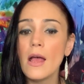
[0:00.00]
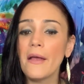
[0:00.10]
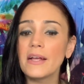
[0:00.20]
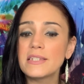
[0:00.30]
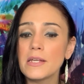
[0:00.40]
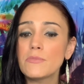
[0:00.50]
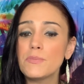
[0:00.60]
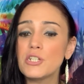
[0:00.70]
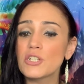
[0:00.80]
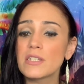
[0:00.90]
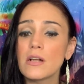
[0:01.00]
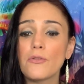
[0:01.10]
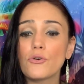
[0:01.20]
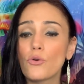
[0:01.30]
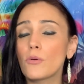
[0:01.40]
It seemed to be just
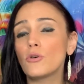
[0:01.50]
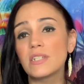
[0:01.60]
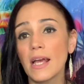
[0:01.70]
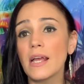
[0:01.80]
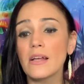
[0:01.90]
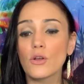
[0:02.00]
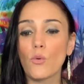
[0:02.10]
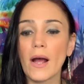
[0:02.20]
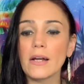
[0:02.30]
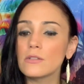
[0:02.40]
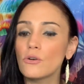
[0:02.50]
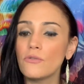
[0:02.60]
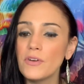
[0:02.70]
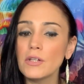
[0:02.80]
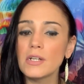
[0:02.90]
another normal day in the quiet little
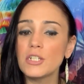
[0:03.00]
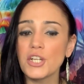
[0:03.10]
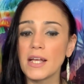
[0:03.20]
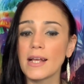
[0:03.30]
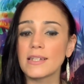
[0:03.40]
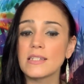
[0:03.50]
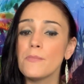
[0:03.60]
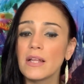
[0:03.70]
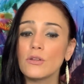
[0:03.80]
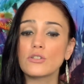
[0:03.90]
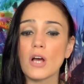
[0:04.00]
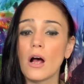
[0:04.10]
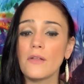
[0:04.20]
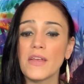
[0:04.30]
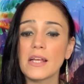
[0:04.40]
village, and as the men looked
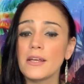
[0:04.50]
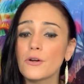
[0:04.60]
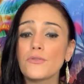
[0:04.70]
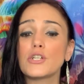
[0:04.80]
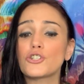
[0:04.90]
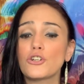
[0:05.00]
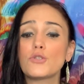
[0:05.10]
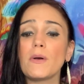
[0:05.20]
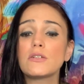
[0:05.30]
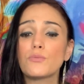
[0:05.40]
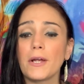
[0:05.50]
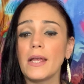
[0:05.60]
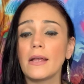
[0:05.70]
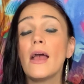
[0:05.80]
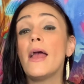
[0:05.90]
on, they could hear the church bells
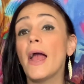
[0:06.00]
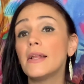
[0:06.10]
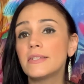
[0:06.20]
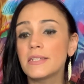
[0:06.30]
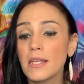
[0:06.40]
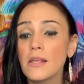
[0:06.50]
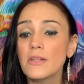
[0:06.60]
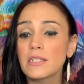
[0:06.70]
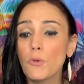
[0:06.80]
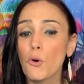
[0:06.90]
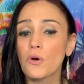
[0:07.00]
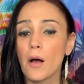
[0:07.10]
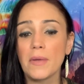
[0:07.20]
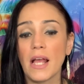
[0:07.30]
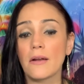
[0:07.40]
ringing and see the smoke
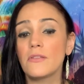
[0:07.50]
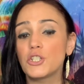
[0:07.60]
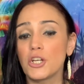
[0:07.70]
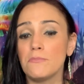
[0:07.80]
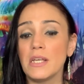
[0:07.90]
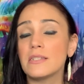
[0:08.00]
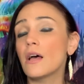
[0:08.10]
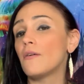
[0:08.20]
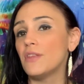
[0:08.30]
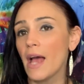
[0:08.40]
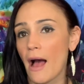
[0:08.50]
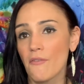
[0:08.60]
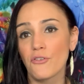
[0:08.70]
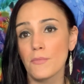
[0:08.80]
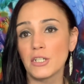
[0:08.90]
coming out of the chimneys of the
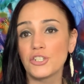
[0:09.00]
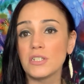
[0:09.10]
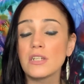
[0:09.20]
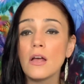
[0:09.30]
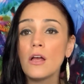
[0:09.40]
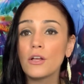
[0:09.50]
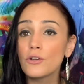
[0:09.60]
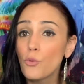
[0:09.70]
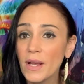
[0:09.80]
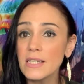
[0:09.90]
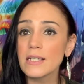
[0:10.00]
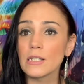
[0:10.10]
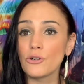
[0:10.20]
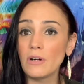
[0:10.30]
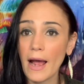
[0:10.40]
aforementioned quaint
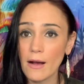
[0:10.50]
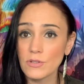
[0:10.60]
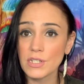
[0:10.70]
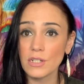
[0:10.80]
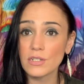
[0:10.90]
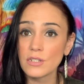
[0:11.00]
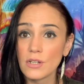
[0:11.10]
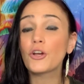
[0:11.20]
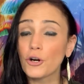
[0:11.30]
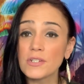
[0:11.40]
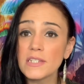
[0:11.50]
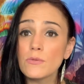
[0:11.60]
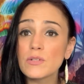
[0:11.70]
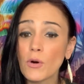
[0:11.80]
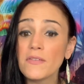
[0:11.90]
little houses. Kersey
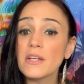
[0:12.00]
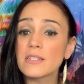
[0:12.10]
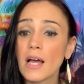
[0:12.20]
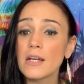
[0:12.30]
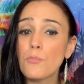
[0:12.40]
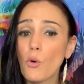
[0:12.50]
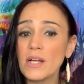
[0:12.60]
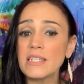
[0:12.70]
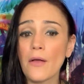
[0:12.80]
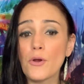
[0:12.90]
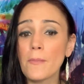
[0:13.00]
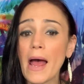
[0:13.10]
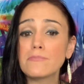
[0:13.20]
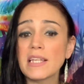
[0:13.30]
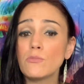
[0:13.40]
was one of the assigned points on their
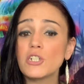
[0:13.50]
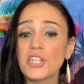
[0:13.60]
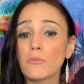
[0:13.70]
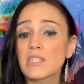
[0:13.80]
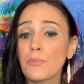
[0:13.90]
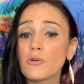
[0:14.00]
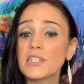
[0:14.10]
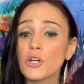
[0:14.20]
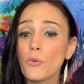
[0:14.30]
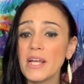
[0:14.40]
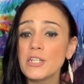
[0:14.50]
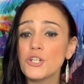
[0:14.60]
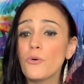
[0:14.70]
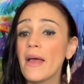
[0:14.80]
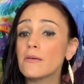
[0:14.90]
maps in which they were supposed to go
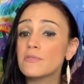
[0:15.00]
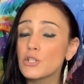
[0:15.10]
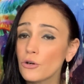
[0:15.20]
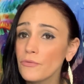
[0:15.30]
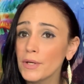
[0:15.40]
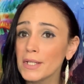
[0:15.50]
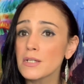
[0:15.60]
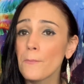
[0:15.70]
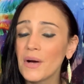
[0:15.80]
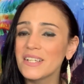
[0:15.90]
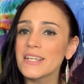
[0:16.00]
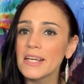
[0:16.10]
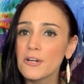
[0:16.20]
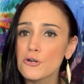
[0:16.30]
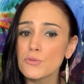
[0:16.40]
into and observe it, but
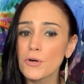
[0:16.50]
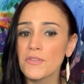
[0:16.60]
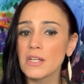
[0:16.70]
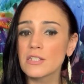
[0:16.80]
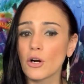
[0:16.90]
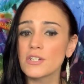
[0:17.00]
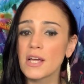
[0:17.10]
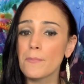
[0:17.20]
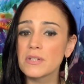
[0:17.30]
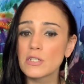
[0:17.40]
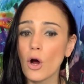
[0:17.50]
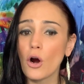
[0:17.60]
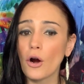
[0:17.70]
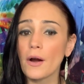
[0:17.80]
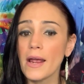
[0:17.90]
here's where things start to get
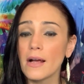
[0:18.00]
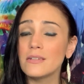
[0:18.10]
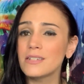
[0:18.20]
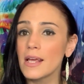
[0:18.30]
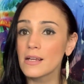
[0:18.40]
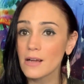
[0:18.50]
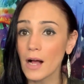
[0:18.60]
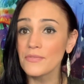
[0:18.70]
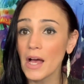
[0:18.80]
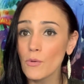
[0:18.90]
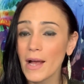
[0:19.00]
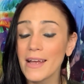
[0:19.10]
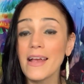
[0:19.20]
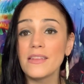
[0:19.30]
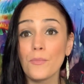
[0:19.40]
bizarre, and it got that
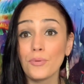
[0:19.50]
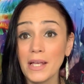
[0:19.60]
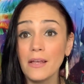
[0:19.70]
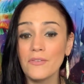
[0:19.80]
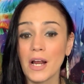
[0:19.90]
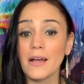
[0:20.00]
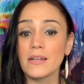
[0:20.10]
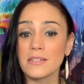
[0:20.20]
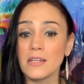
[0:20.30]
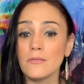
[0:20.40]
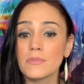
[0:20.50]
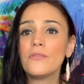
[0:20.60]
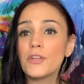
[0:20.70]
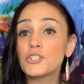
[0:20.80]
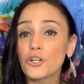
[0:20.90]
way in the blink of an eye, it seems.
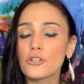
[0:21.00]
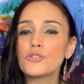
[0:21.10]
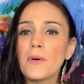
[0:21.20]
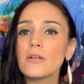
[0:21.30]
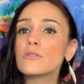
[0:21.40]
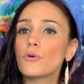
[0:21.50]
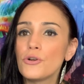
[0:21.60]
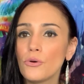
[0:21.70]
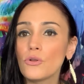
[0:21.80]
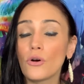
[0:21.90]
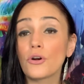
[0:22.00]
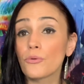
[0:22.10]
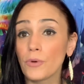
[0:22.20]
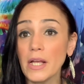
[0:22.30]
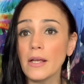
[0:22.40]
The church bells were no longer
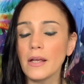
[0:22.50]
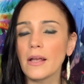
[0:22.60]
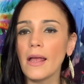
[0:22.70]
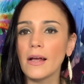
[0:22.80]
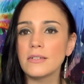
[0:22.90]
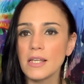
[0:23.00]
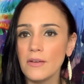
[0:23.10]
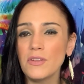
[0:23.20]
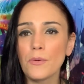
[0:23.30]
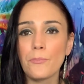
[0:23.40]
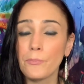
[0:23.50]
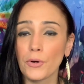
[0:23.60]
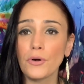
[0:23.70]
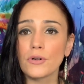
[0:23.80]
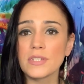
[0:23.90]
ringing, and even the
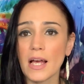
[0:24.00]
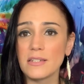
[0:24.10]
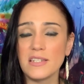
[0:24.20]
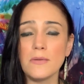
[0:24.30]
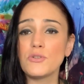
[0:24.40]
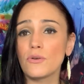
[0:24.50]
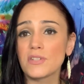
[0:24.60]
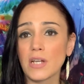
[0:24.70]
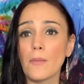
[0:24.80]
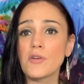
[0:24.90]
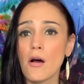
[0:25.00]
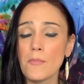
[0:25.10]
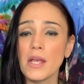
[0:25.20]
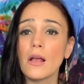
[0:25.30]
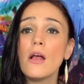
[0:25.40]
birds had seemed to have stopped
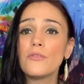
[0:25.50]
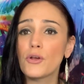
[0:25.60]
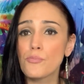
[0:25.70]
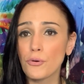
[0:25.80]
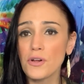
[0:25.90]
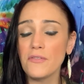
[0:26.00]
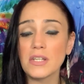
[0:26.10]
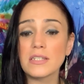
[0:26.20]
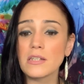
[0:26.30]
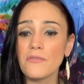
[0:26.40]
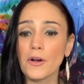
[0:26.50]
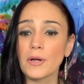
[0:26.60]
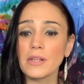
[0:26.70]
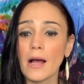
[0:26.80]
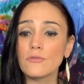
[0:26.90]
humming their previously very
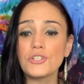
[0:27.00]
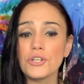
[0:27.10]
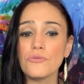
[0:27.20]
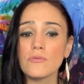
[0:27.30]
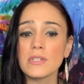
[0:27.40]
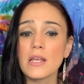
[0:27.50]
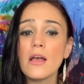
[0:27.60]
loud tunes.